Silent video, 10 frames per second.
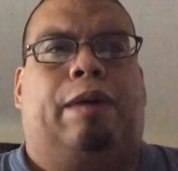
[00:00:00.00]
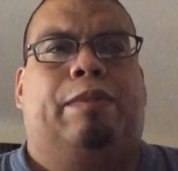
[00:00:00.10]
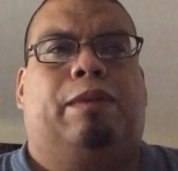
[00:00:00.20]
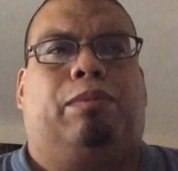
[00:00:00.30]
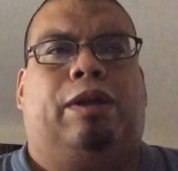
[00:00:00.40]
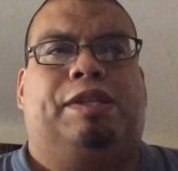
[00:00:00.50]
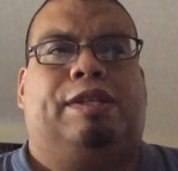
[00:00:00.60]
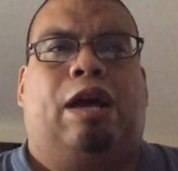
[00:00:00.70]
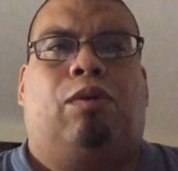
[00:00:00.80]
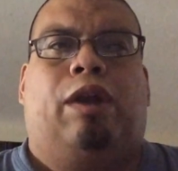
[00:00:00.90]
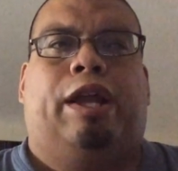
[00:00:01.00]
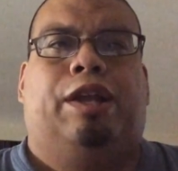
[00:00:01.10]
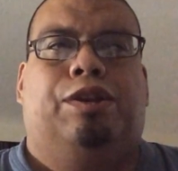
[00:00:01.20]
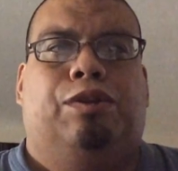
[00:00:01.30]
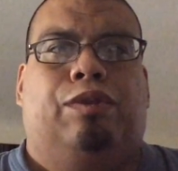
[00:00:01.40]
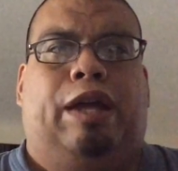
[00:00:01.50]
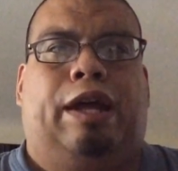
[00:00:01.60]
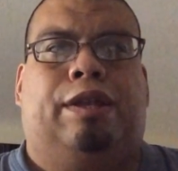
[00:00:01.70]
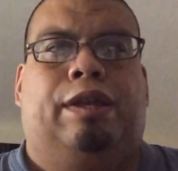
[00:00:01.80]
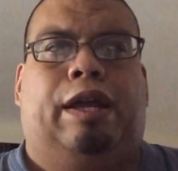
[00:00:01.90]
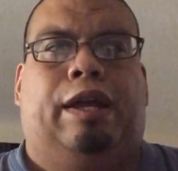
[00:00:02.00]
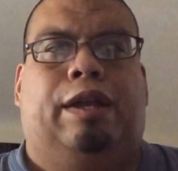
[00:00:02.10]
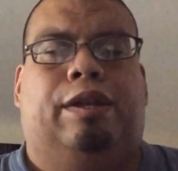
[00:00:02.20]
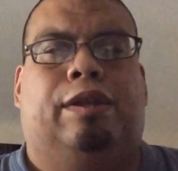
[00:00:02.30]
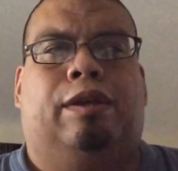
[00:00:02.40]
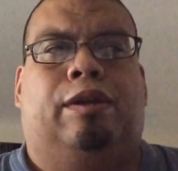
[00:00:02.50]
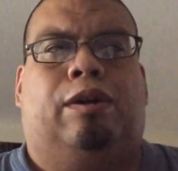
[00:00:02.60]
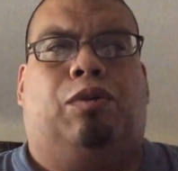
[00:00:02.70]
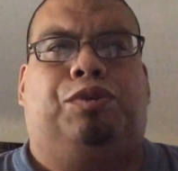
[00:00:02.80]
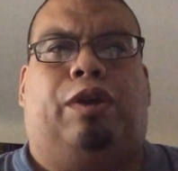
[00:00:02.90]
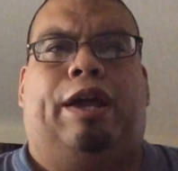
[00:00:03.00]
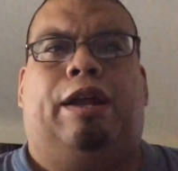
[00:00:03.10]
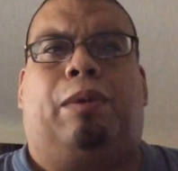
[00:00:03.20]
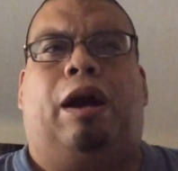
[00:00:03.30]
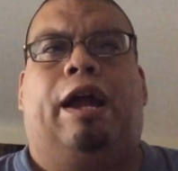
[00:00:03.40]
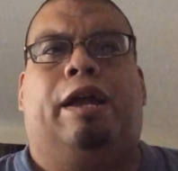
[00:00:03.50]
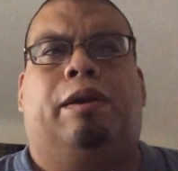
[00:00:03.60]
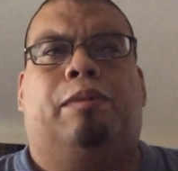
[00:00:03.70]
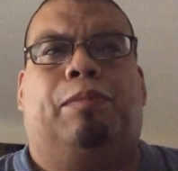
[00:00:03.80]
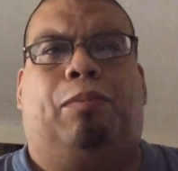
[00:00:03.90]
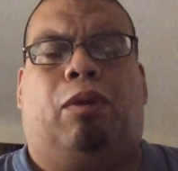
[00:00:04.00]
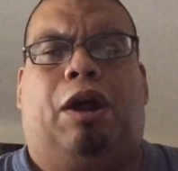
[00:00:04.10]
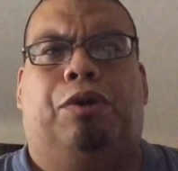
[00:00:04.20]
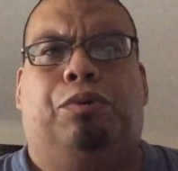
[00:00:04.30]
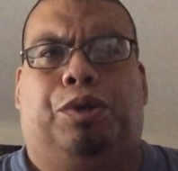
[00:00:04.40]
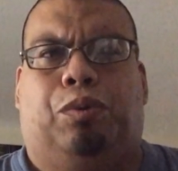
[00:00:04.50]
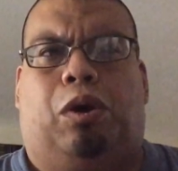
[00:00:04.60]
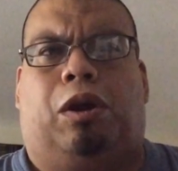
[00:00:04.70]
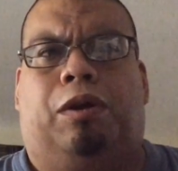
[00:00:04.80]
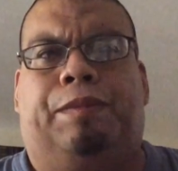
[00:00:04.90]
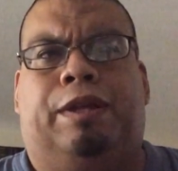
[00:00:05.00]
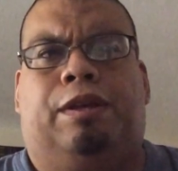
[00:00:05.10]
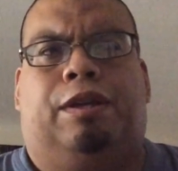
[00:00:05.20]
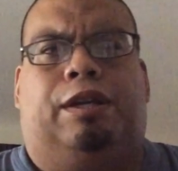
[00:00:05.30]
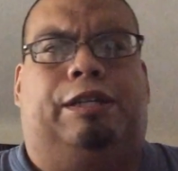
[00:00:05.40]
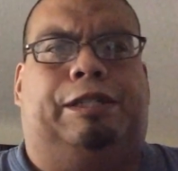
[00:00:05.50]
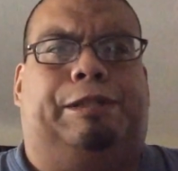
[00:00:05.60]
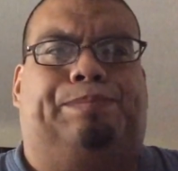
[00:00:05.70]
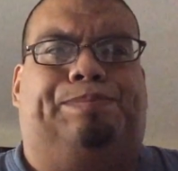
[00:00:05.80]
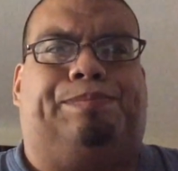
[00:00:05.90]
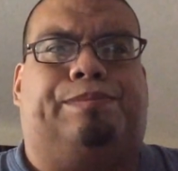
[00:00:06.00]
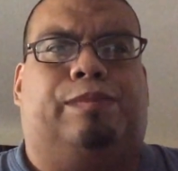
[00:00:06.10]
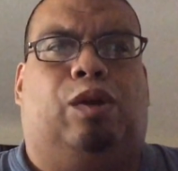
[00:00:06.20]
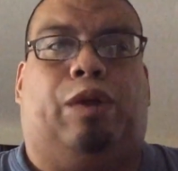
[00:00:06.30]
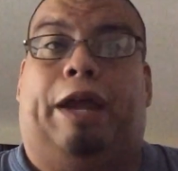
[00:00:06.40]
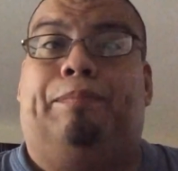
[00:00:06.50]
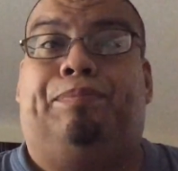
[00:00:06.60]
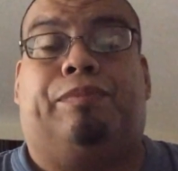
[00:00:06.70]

I'm in a place now where I can do that. And hold your head up high, be proud of who you are. Okay.